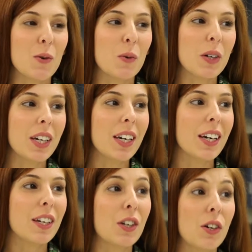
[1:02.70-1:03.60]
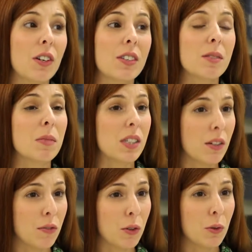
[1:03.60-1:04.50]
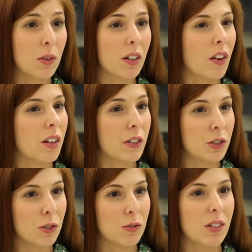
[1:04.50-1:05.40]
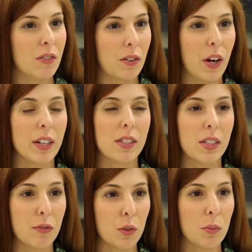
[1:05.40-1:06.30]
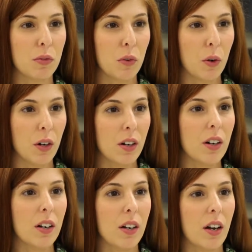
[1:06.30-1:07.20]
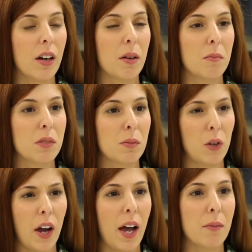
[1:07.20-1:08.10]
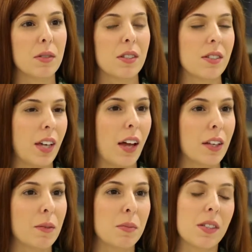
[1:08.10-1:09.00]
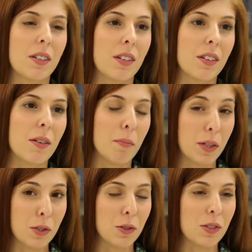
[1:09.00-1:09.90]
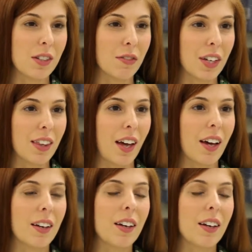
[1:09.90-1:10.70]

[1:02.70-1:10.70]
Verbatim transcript: We cook some seafood and a lot of our students have never had seafood before. Um, some crabs and scallops and mussels, stuff like that.